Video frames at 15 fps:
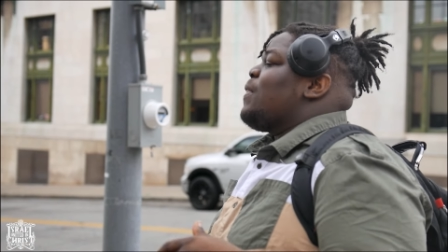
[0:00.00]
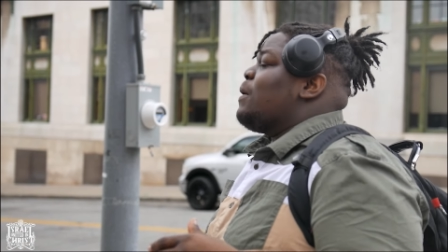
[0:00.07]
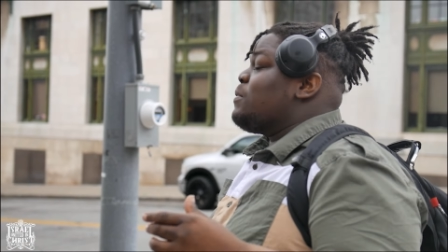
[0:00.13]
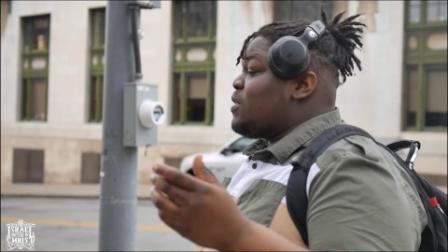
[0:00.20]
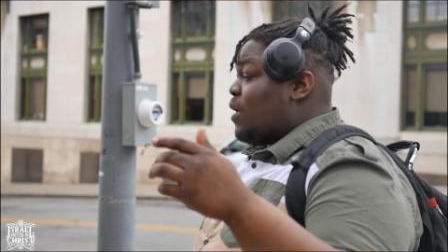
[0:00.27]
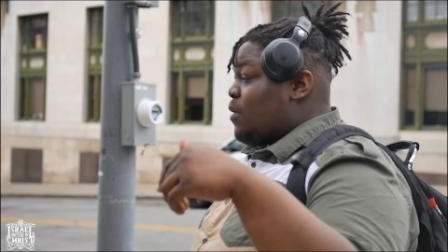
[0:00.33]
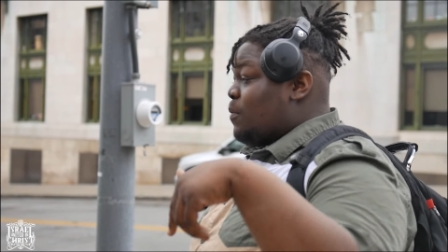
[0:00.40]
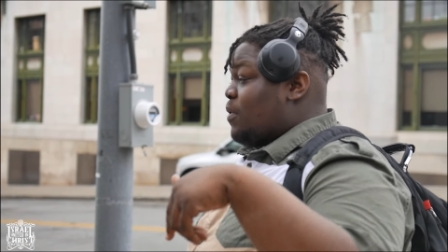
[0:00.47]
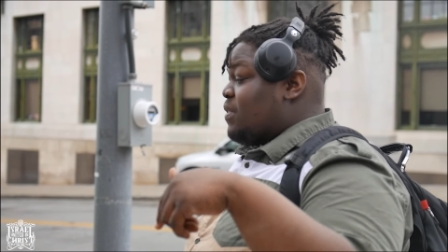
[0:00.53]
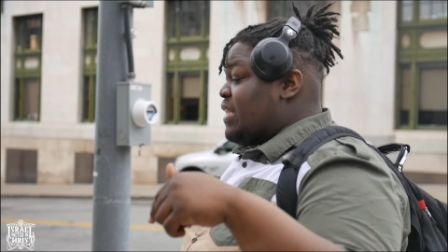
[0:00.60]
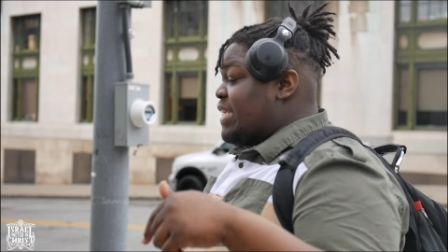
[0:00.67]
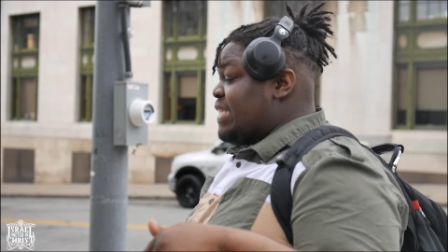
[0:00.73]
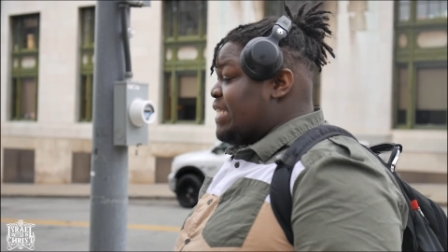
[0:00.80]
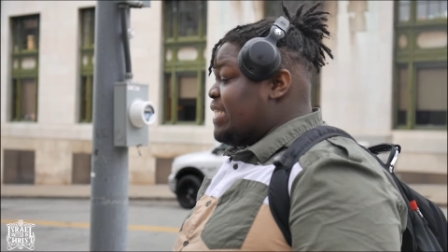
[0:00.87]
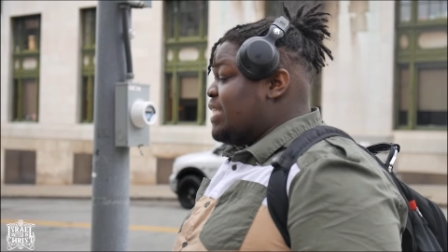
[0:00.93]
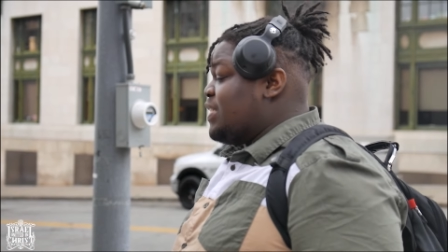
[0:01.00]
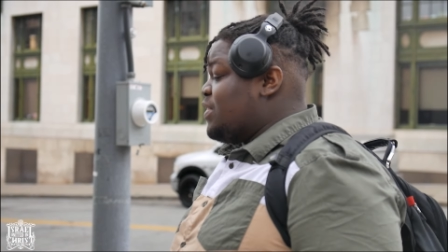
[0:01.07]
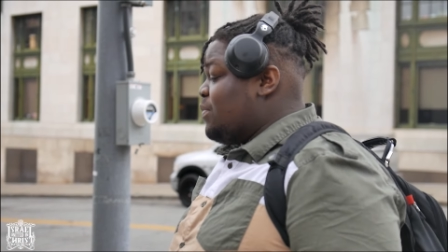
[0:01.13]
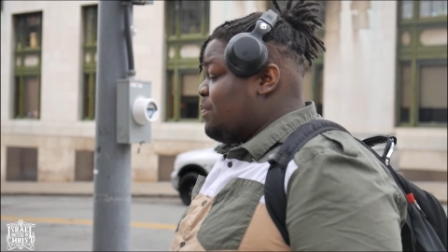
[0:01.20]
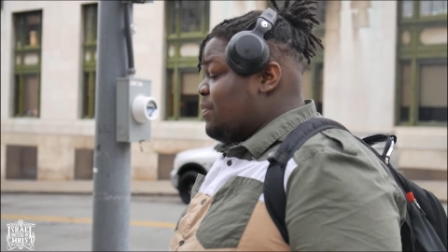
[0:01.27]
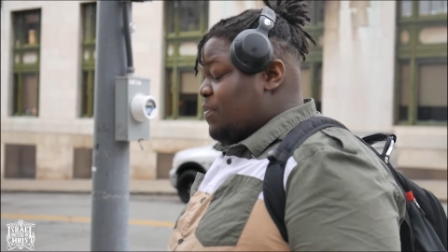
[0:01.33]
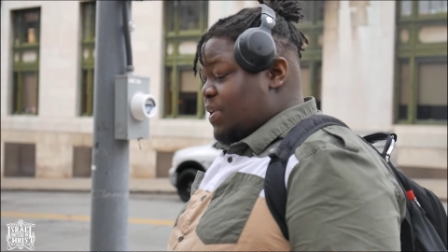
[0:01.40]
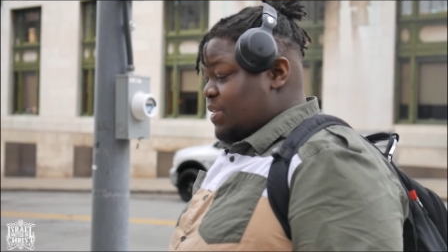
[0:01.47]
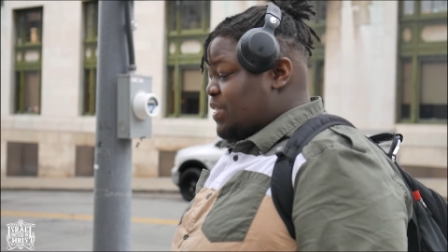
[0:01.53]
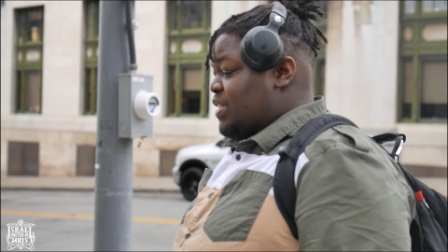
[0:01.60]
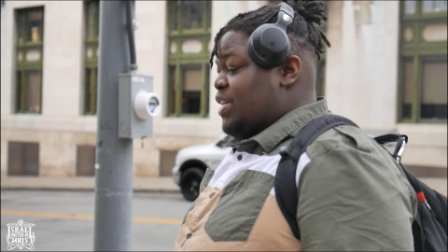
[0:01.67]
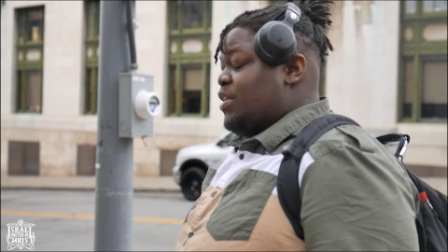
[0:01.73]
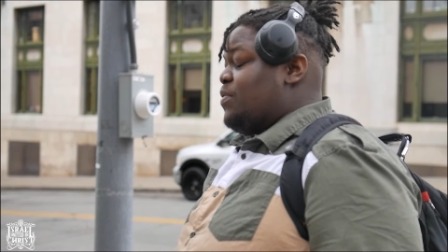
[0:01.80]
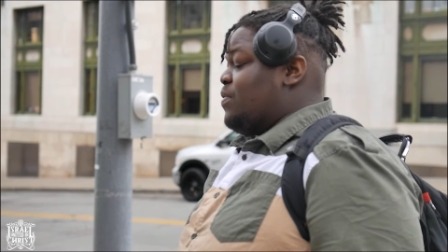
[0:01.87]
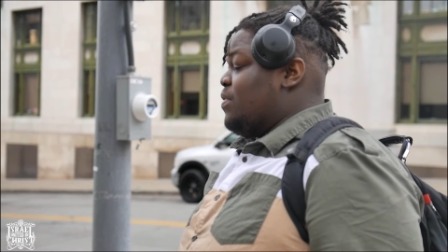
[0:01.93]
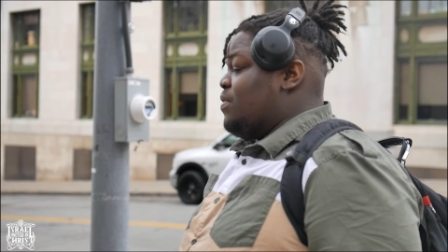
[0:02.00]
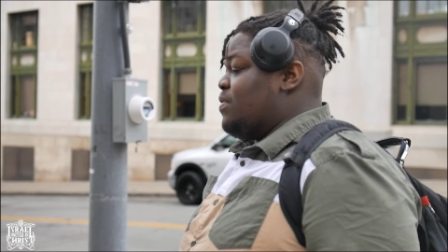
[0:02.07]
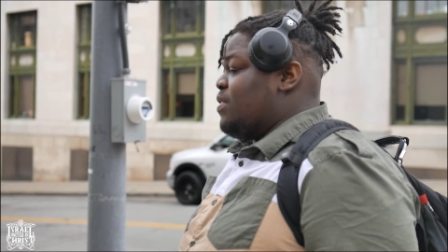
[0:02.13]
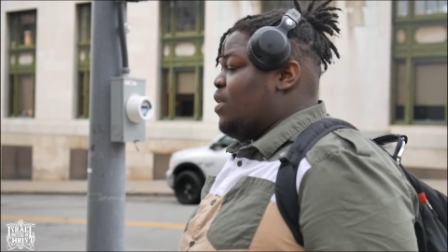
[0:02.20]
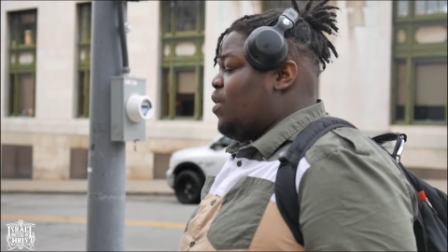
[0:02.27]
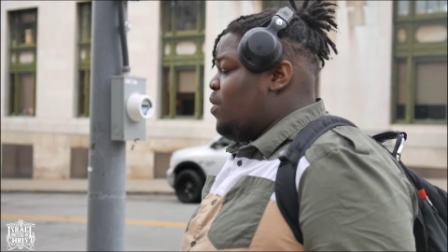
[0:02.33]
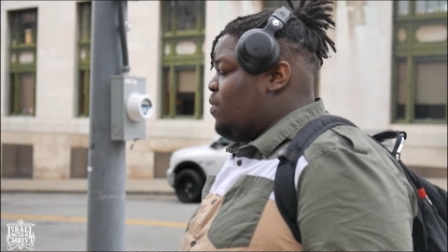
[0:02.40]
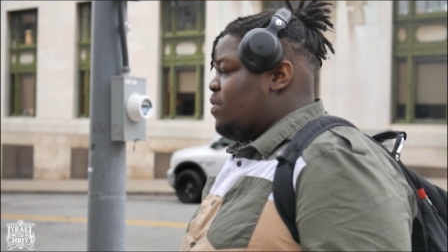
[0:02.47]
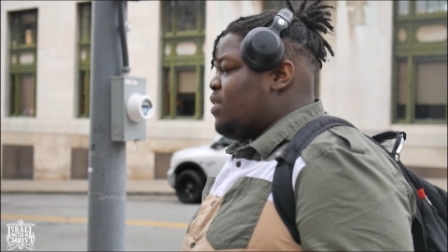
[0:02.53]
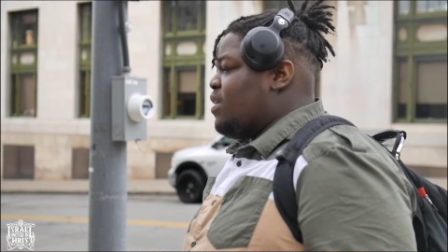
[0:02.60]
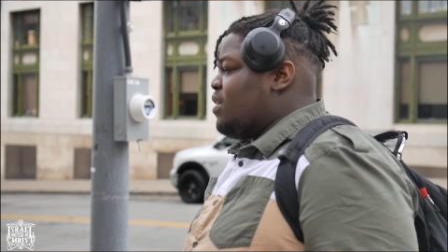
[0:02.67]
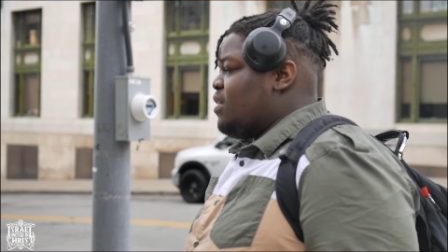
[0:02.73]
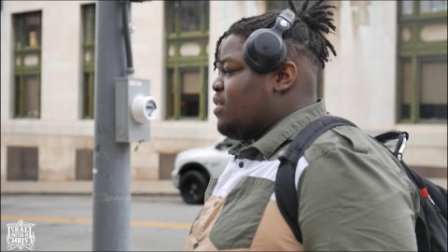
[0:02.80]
I'm talking about the system in general, the whole thing.